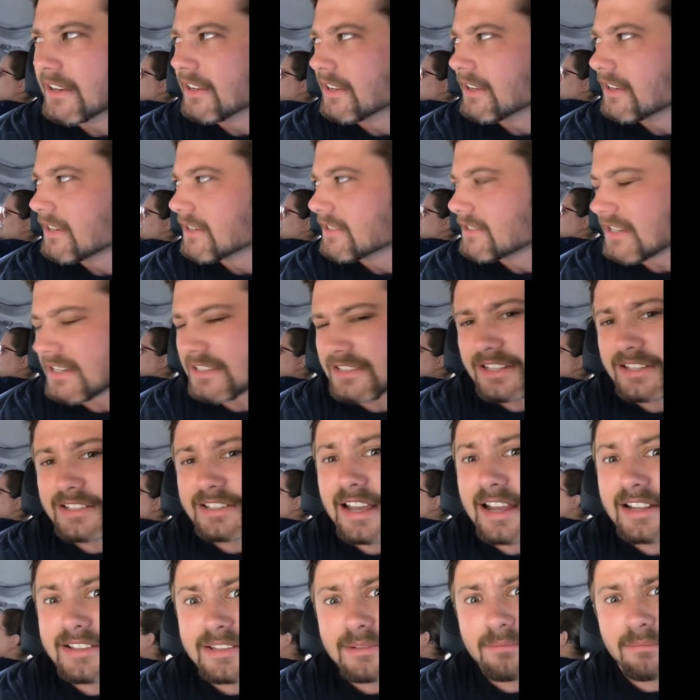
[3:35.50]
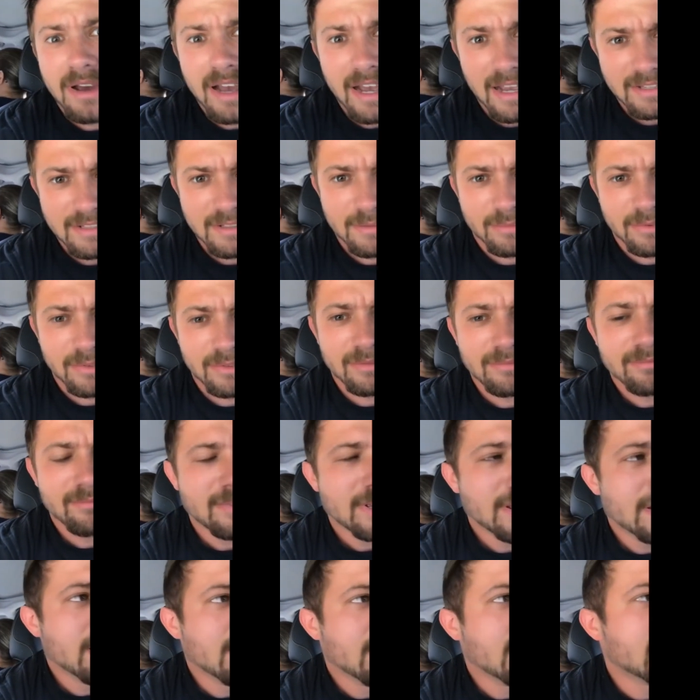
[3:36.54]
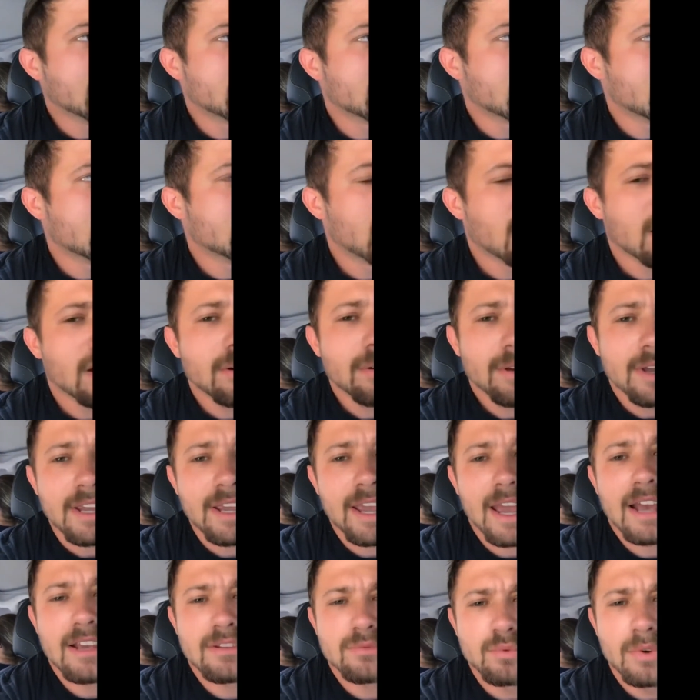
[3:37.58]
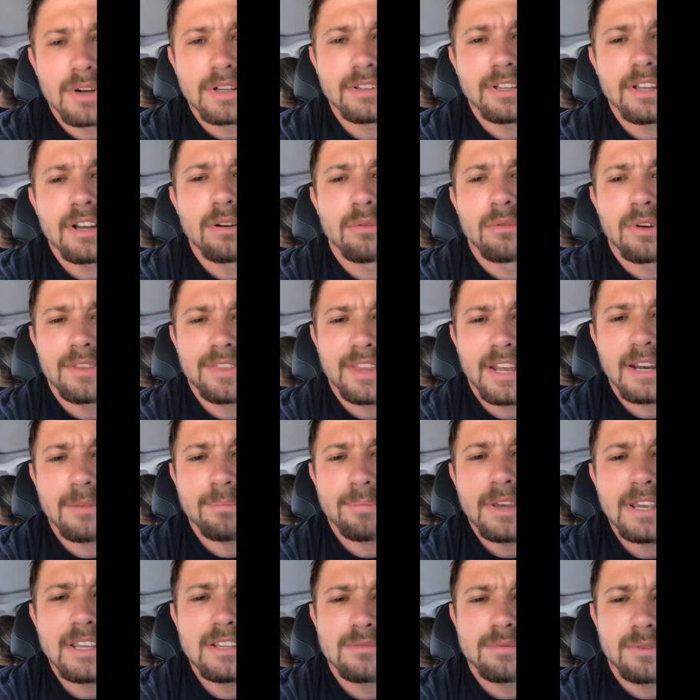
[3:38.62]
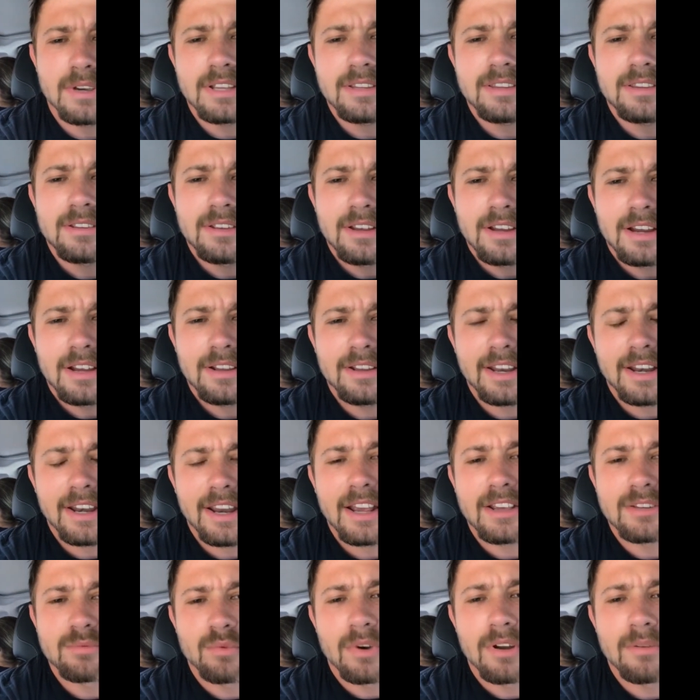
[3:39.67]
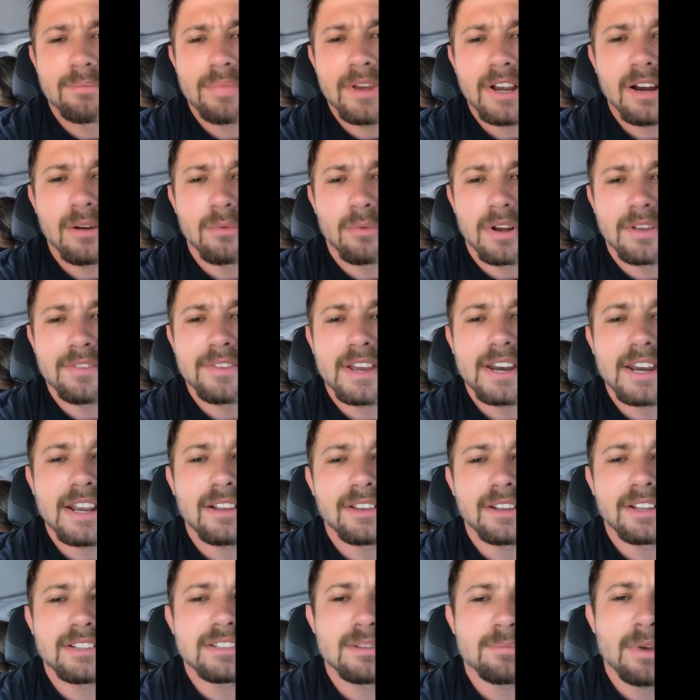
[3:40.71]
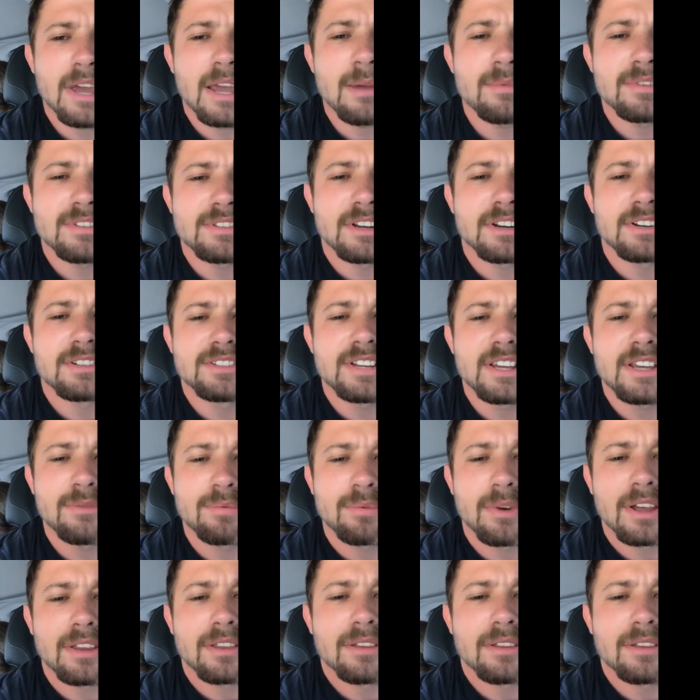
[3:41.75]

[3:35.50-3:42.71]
She says, that's impossible. He says, no, he has 1 little one that he pees with, and then he has 1 bigger one that he cleans the babysitter's teeth with.